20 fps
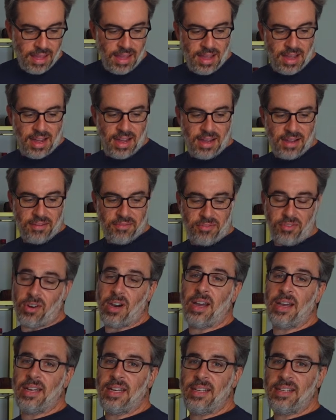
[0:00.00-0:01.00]

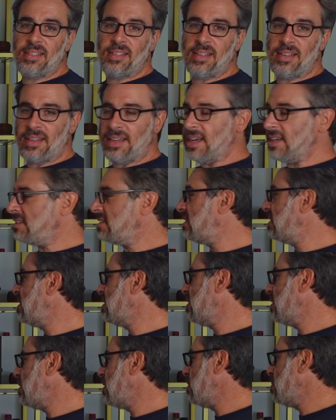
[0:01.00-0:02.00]
Varieties, yes, there are